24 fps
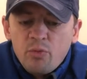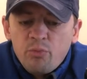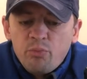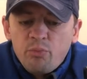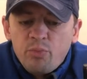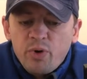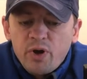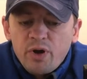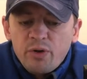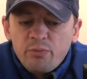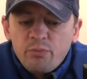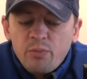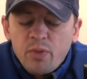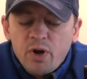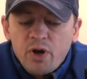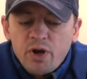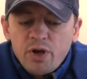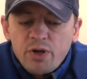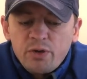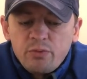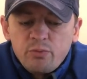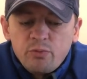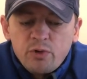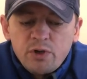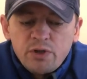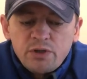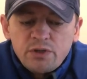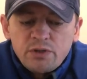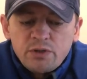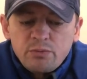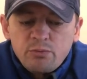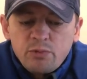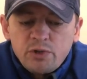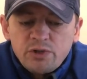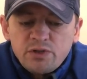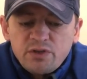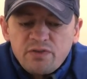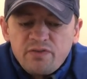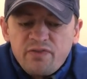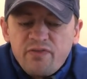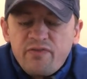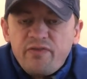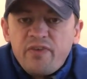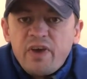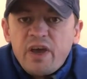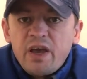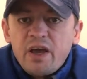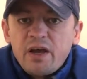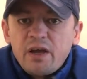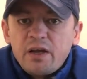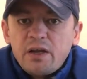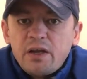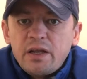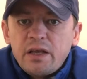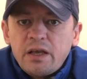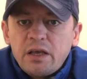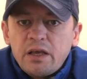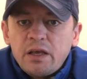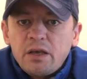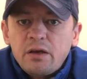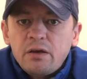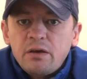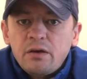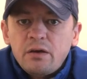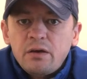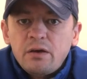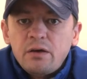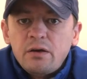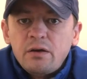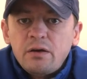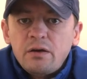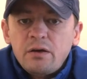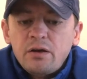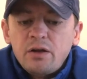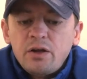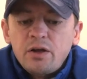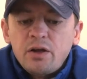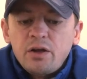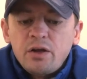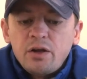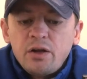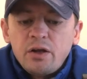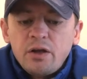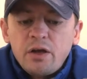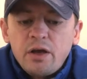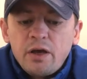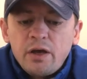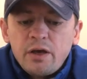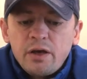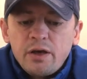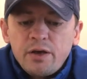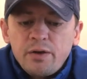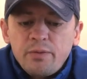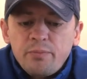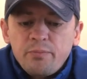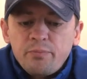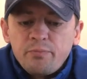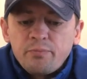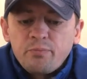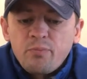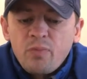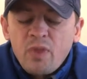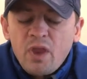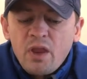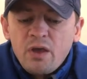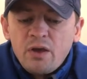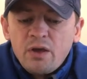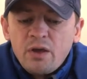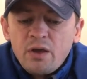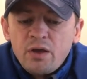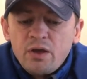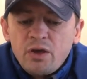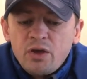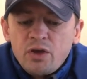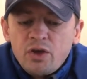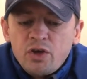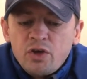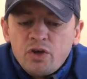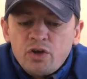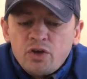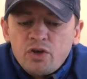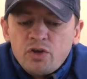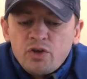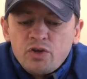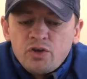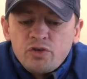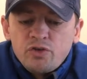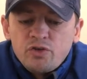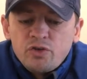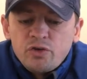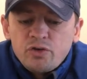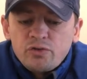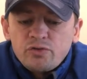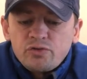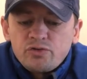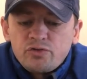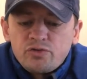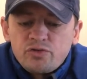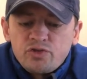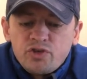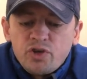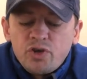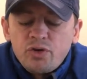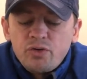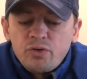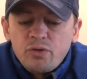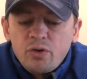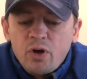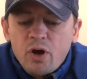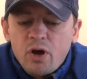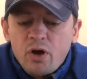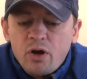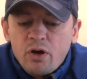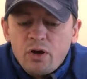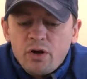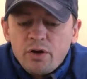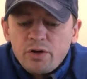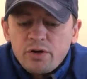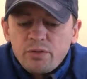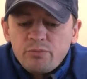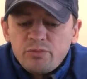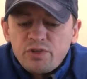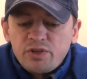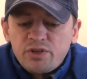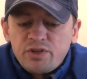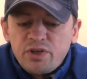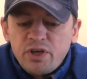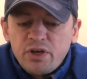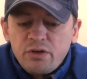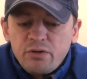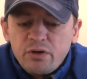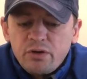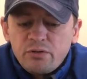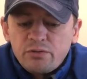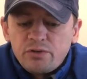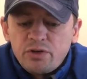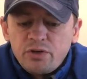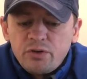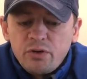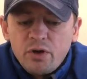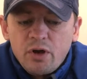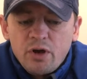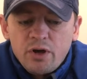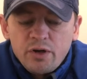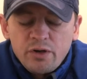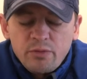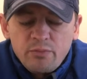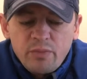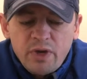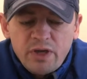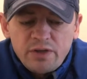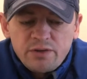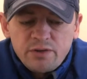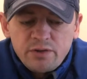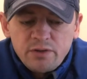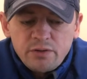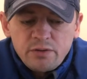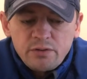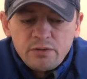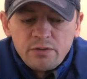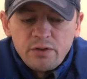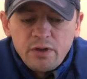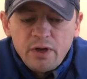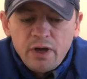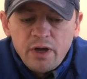but mine was fairly not too hard a material, too hard a metal.